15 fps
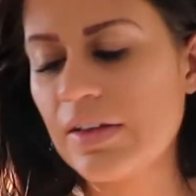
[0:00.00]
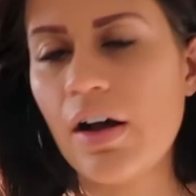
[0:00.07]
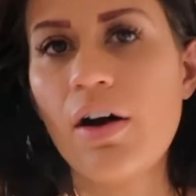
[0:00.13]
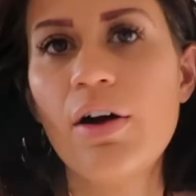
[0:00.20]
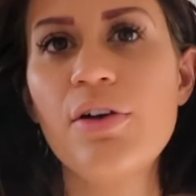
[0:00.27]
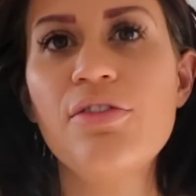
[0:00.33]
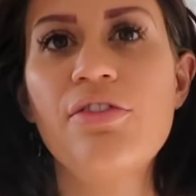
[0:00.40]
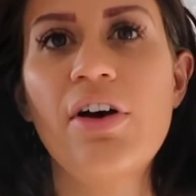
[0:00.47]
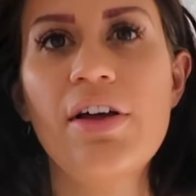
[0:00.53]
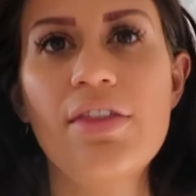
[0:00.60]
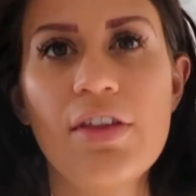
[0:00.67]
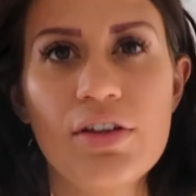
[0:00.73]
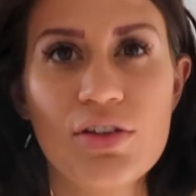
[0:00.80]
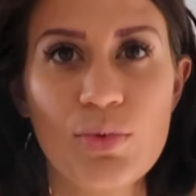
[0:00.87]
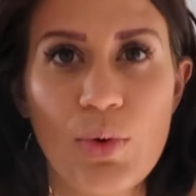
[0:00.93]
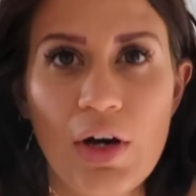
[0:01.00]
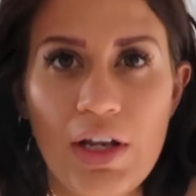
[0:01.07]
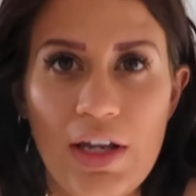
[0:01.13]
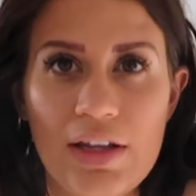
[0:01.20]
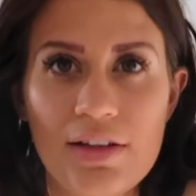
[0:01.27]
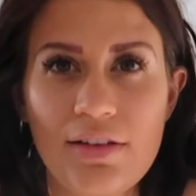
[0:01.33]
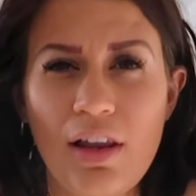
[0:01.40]
is I find this
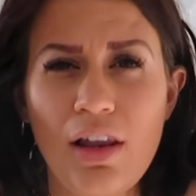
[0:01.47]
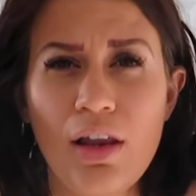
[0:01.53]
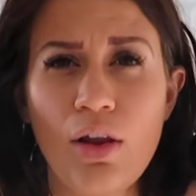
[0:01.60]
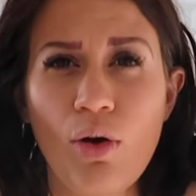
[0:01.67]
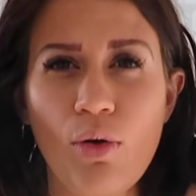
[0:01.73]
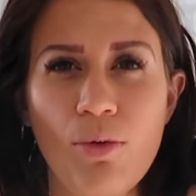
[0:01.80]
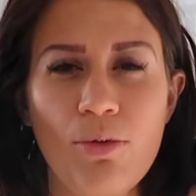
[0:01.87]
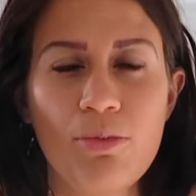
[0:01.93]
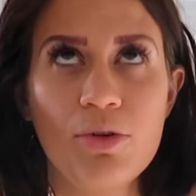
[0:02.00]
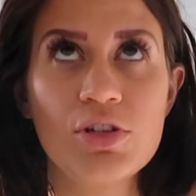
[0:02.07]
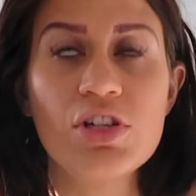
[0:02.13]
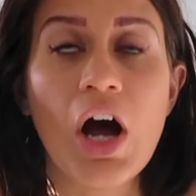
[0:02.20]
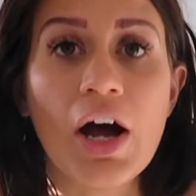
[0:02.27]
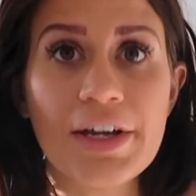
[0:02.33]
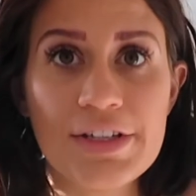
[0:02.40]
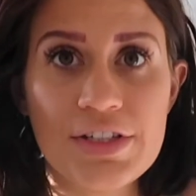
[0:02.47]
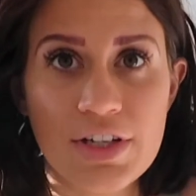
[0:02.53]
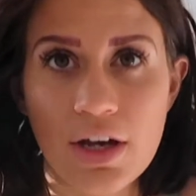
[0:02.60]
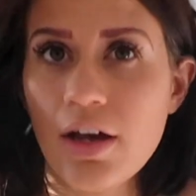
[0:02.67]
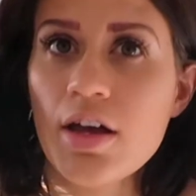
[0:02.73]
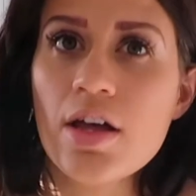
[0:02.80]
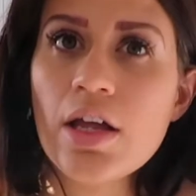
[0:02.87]
one is a lot
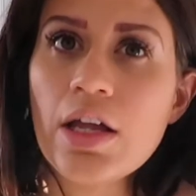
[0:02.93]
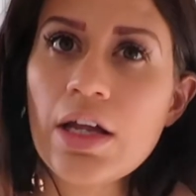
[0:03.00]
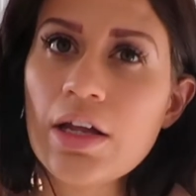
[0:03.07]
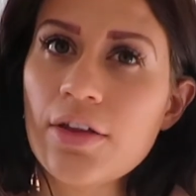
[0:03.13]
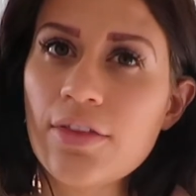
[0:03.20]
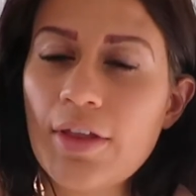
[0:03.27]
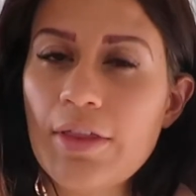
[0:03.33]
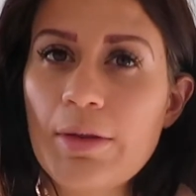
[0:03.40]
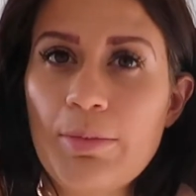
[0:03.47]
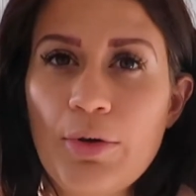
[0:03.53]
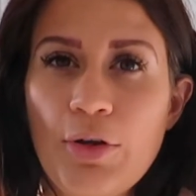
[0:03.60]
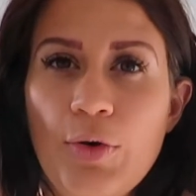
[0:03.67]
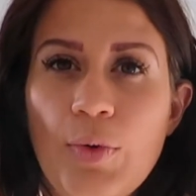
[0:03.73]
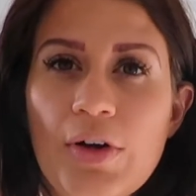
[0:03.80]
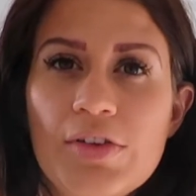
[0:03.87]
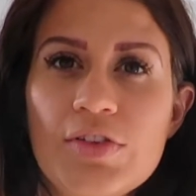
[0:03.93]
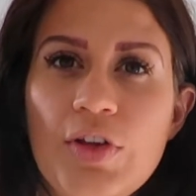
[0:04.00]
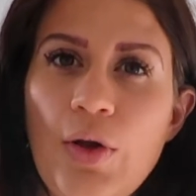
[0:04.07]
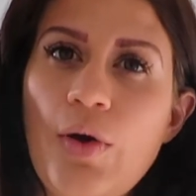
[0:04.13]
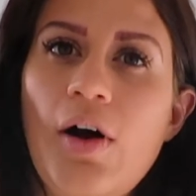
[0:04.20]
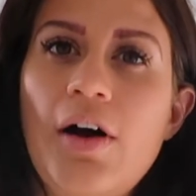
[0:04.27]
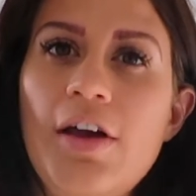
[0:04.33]
tighter than the blue one,
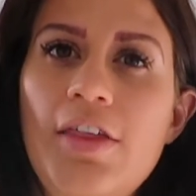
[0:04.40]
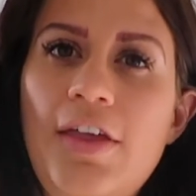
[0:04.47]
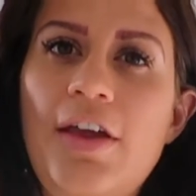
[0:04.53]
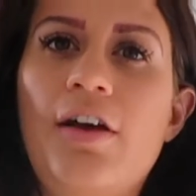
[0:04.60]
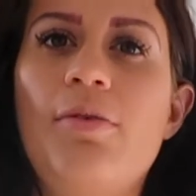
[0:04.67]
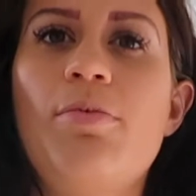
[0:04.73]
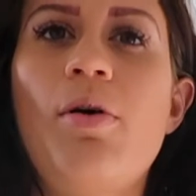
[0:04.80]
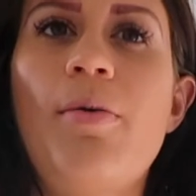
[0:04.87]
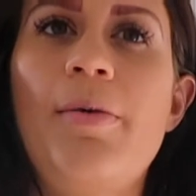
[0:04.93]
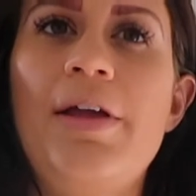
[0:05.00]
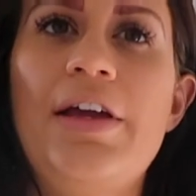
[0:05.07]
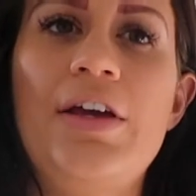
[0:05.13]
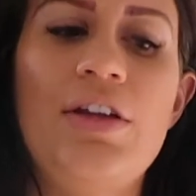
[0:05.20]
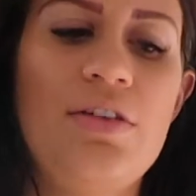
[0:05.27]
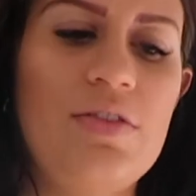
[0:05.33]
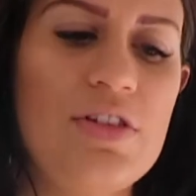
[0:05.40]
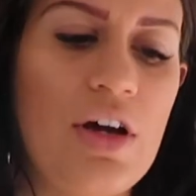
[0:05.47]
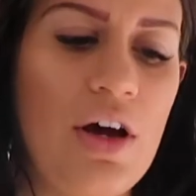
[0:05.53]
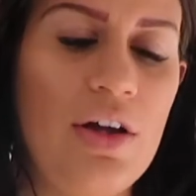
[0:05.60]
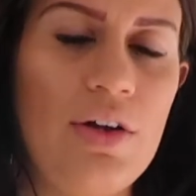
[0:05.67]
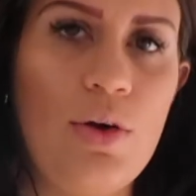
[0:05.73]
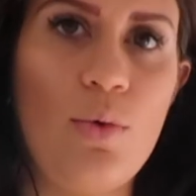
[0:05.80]
so I think I probably could have
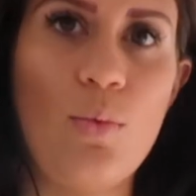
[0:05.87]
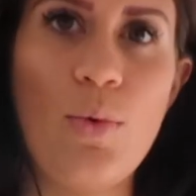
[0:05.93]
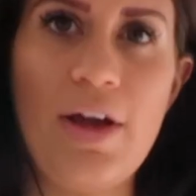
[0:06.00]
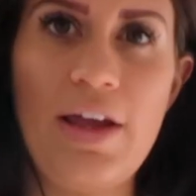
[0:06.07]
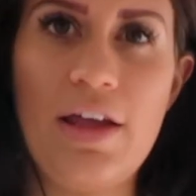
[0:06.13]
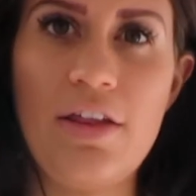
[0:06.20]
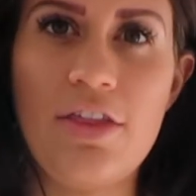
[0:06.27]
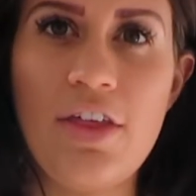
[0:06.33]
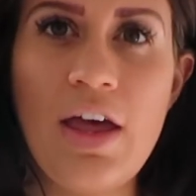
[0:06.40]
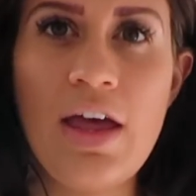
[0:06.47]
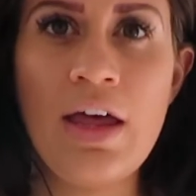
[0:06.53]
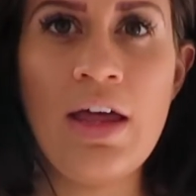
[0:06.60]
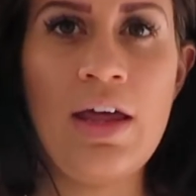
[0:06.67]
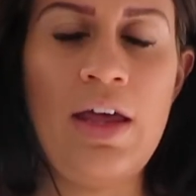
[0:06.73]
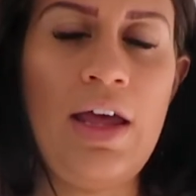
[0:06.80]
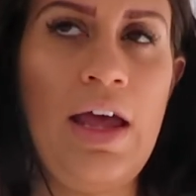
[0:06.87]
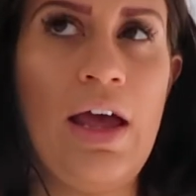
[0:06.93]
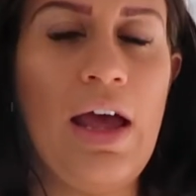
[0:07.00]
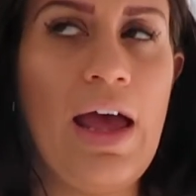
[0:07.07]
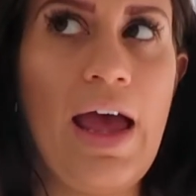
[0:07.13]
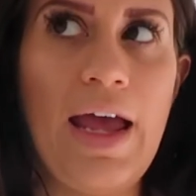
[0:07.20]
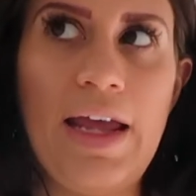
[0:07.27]
done with
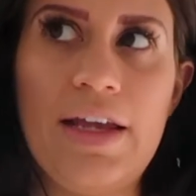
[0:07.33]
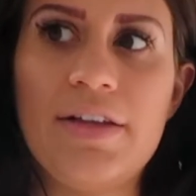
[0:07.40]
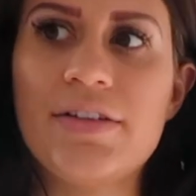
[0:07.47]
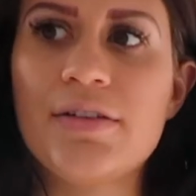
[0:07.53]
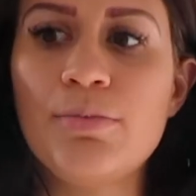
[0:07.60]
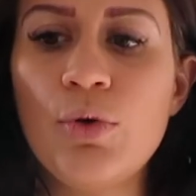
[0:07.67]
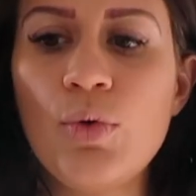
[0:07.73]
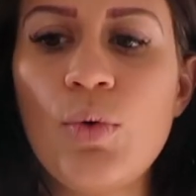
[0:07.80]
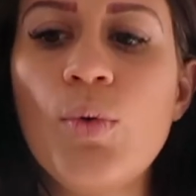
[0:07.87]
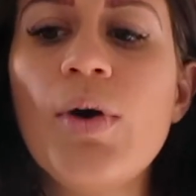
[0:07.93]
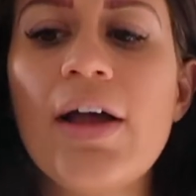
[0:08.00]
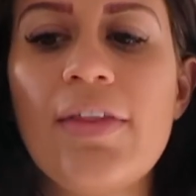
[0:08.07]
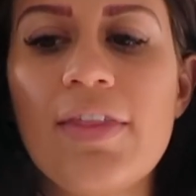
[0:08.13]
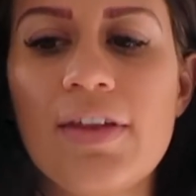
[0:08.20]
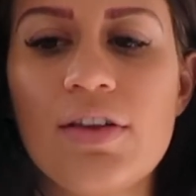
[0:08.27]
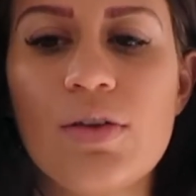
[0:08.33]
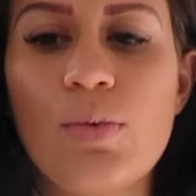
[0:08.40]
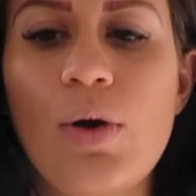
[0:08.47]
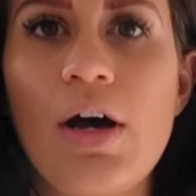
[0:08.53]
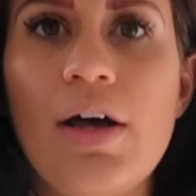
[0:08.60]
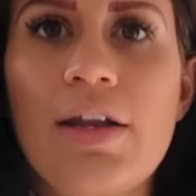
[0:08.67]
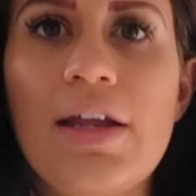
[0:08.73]
a small in this
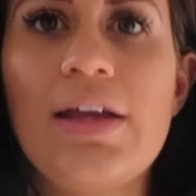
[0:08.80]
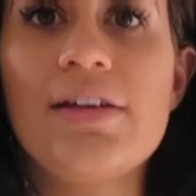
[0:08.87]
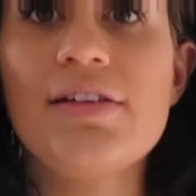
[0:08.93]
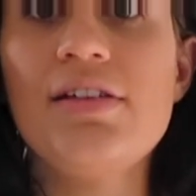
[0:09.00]
one. It